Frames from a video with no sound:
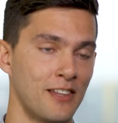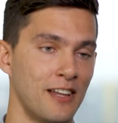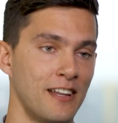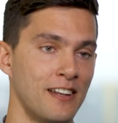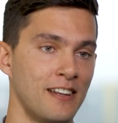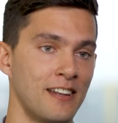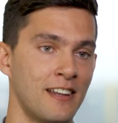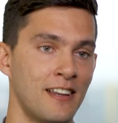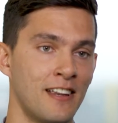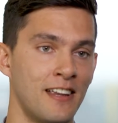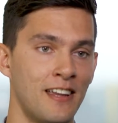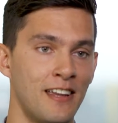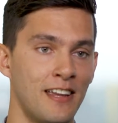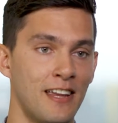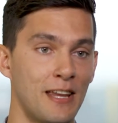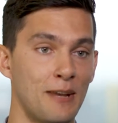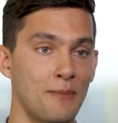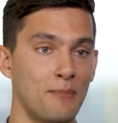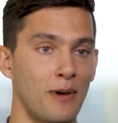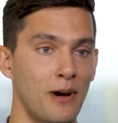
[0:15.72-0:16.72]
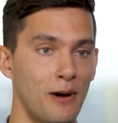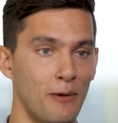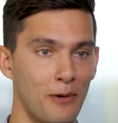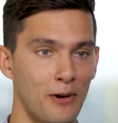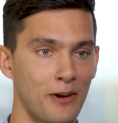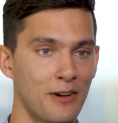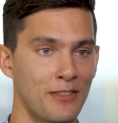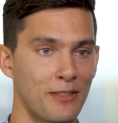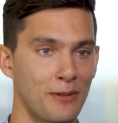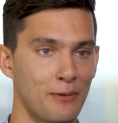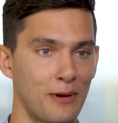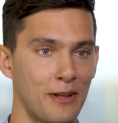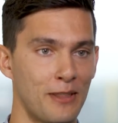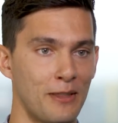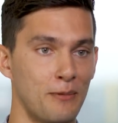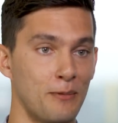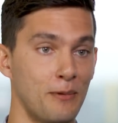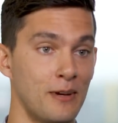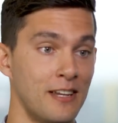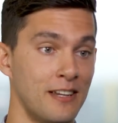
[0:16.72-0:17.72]
that in my work, the way
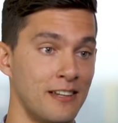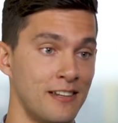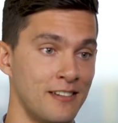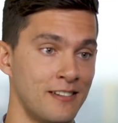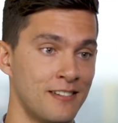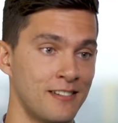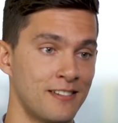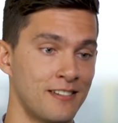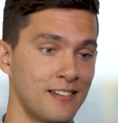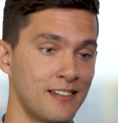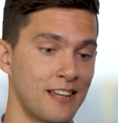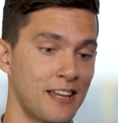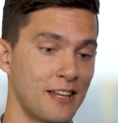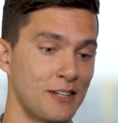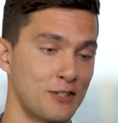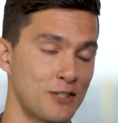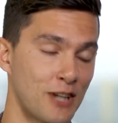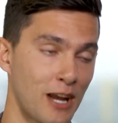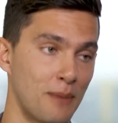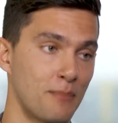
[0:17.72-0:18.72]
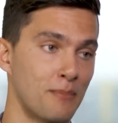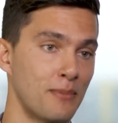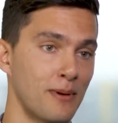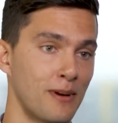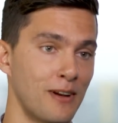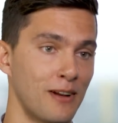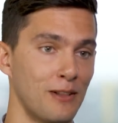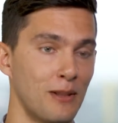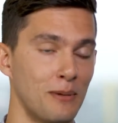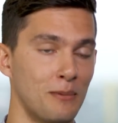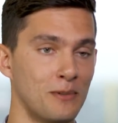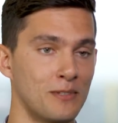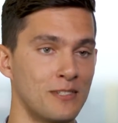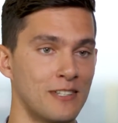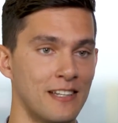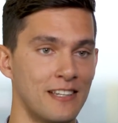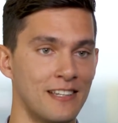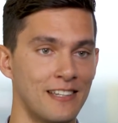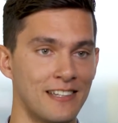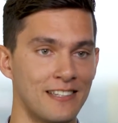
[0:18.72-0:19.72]
that we can shape a global
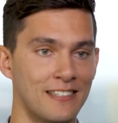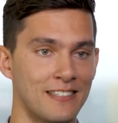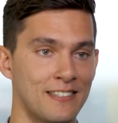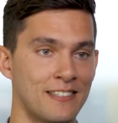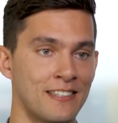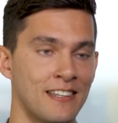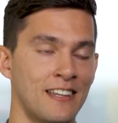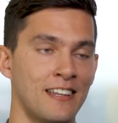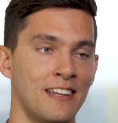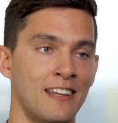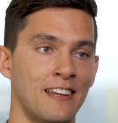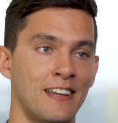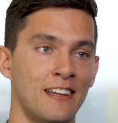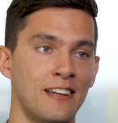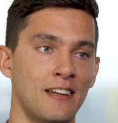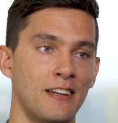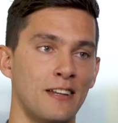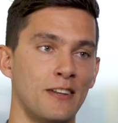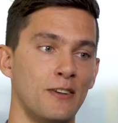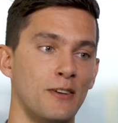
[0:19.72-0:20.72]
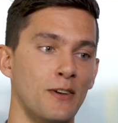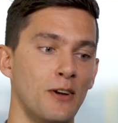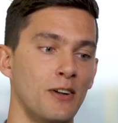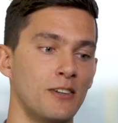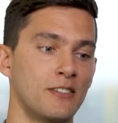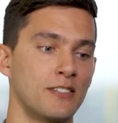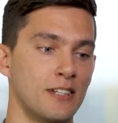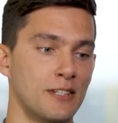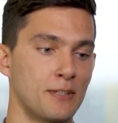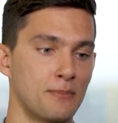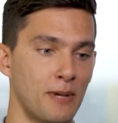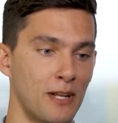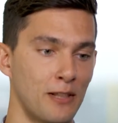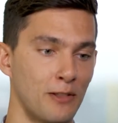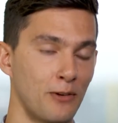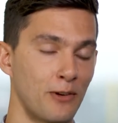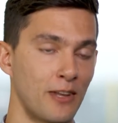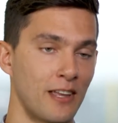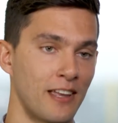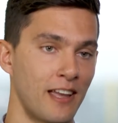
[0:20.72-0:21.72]
city is not just by
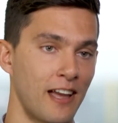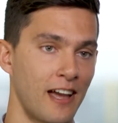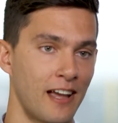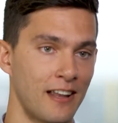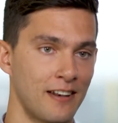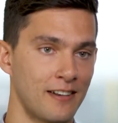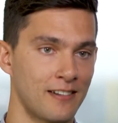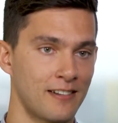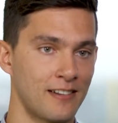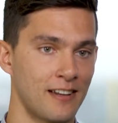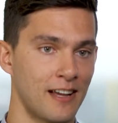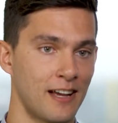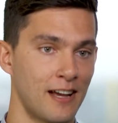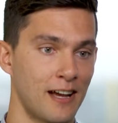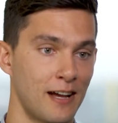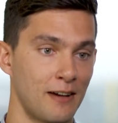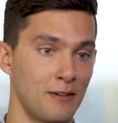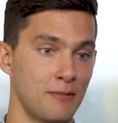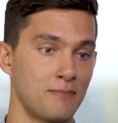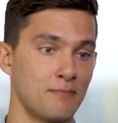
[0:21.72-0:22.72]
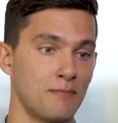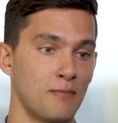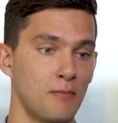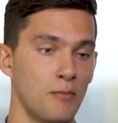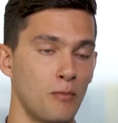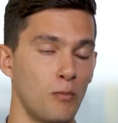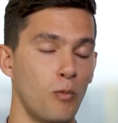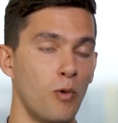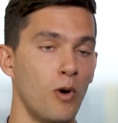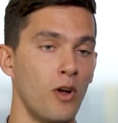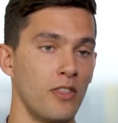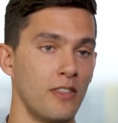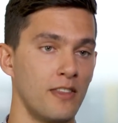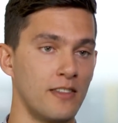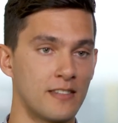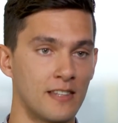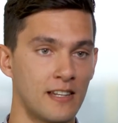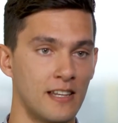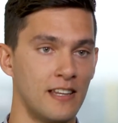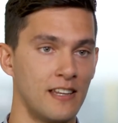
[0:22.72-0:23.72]
looking at what
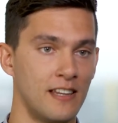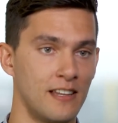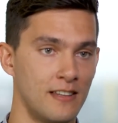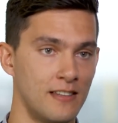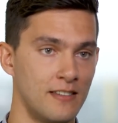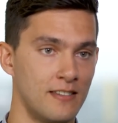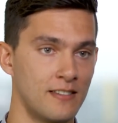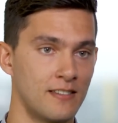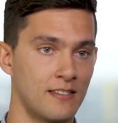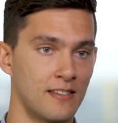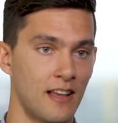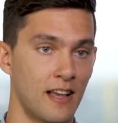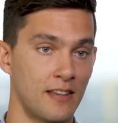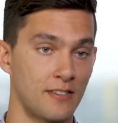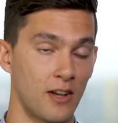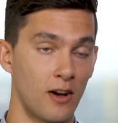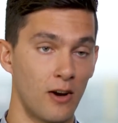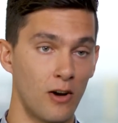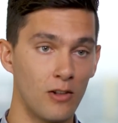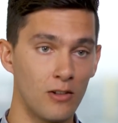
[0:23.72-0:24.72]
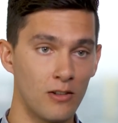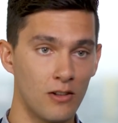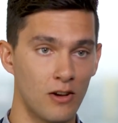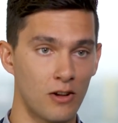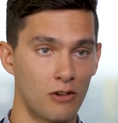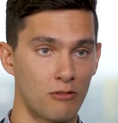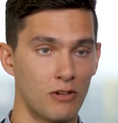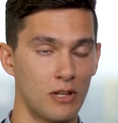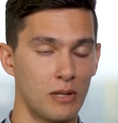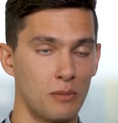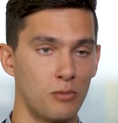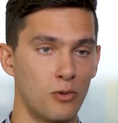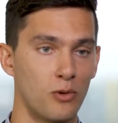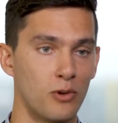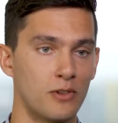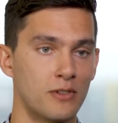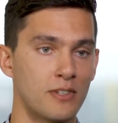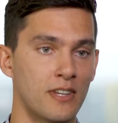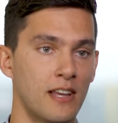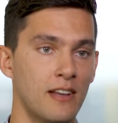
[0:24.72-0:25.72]
the city is as a whole on a really
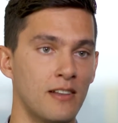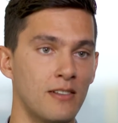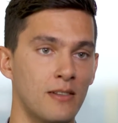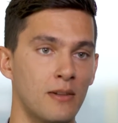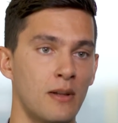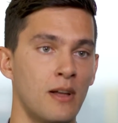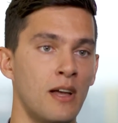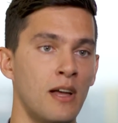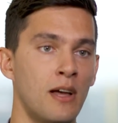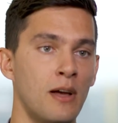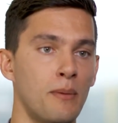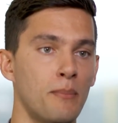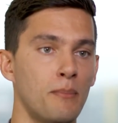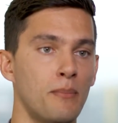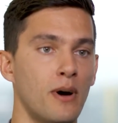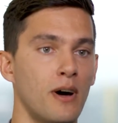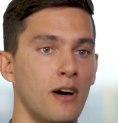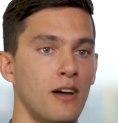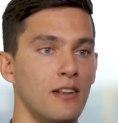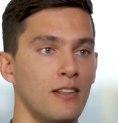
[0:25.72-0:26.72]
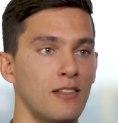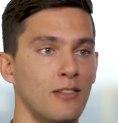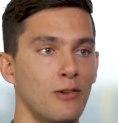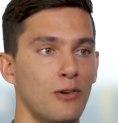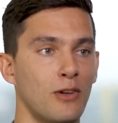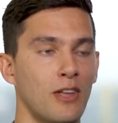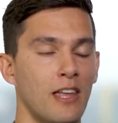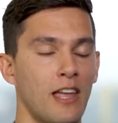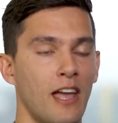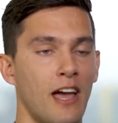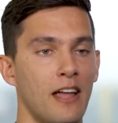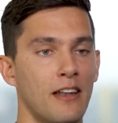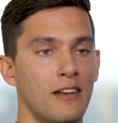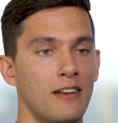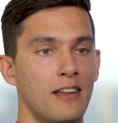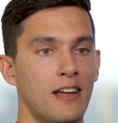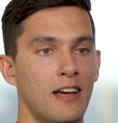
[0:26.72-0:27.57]
broad scale, but looking at